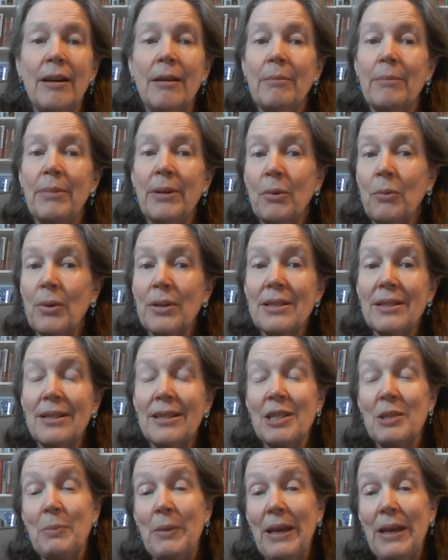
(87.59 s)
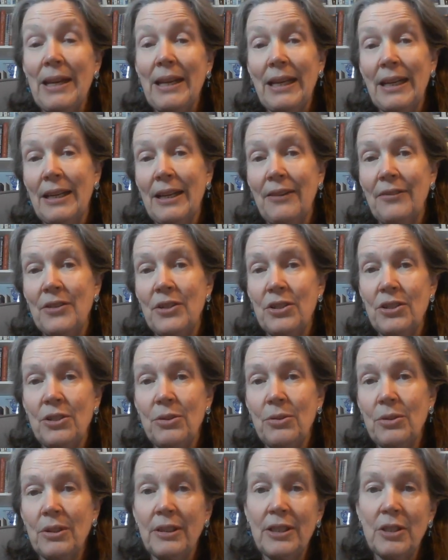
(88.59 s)
But it wasn't Hispanic enough to
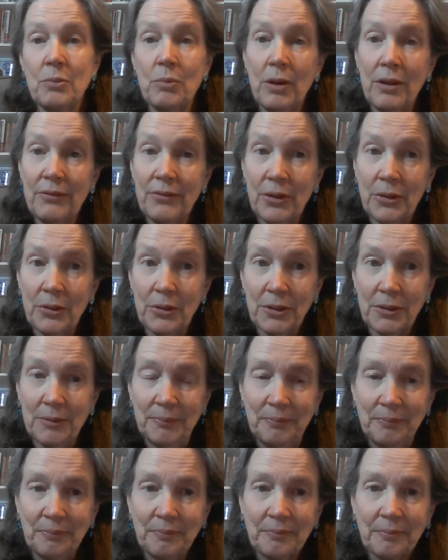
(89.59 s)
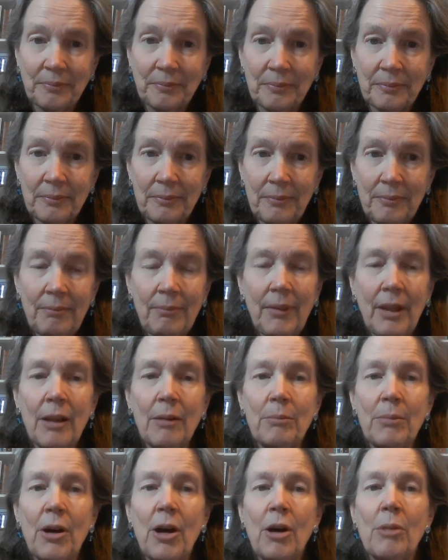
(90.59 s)
suit at least one voter.
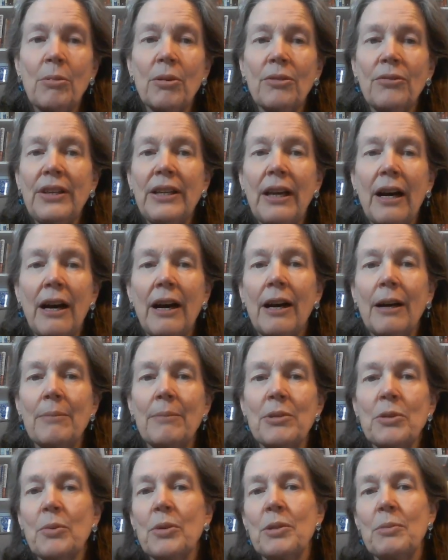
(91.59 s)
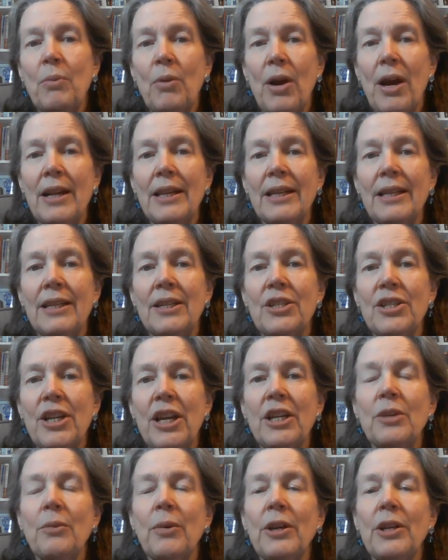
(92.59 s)
Palmer v. Hobbs was brought in
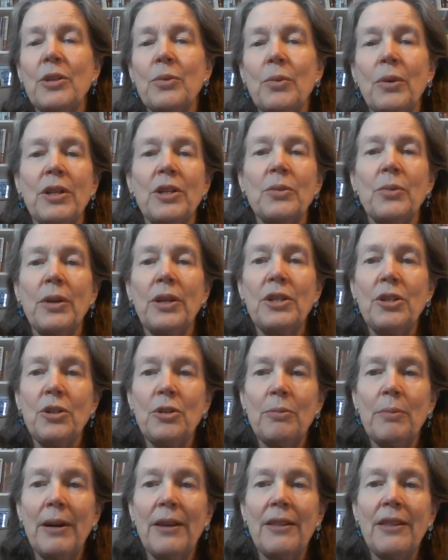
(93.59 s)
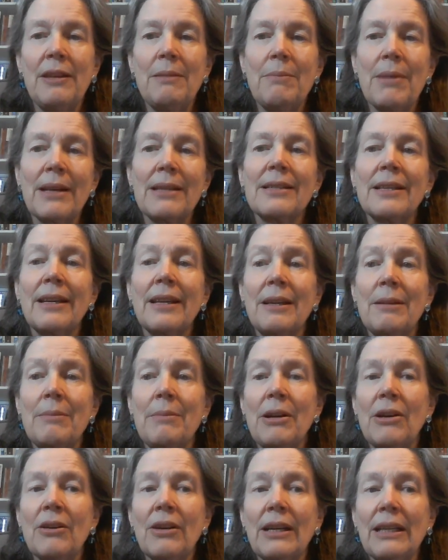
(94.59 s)
January 2022 by the
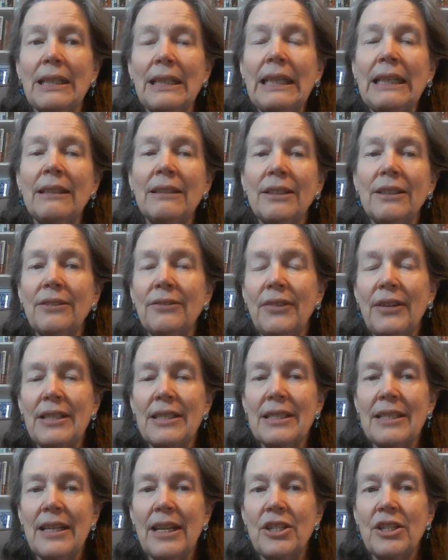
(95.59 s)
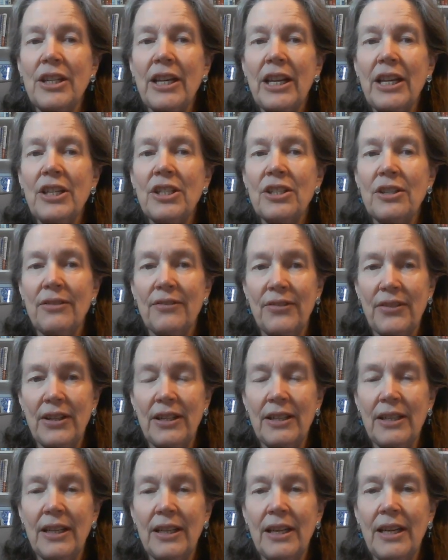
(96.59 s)
Mexican-American Legal Defense and Education
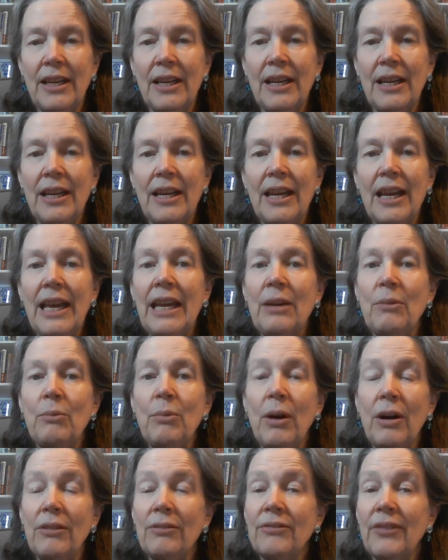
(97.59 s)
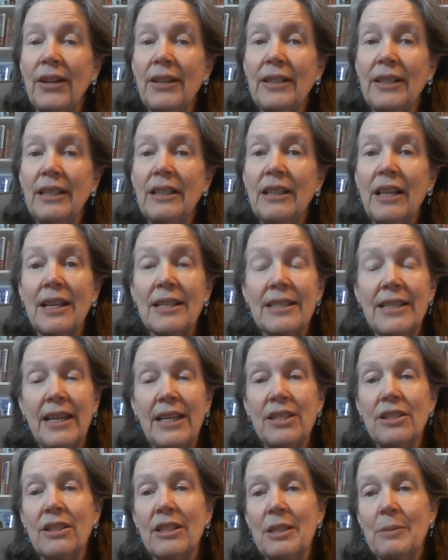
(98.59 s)
Fund, a well-funded Los
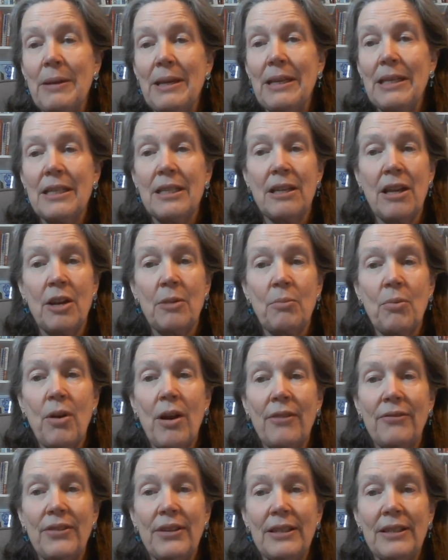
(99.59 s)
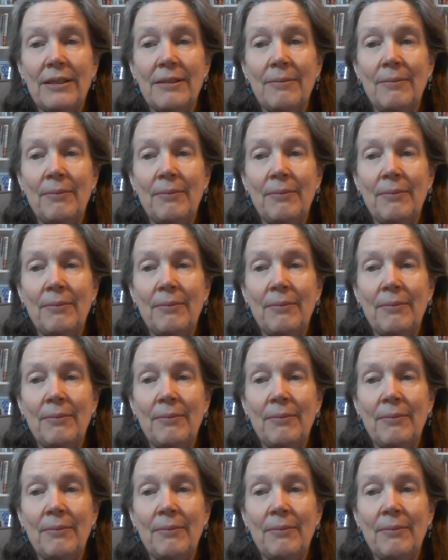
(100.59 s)
Angeles-based nonprofit.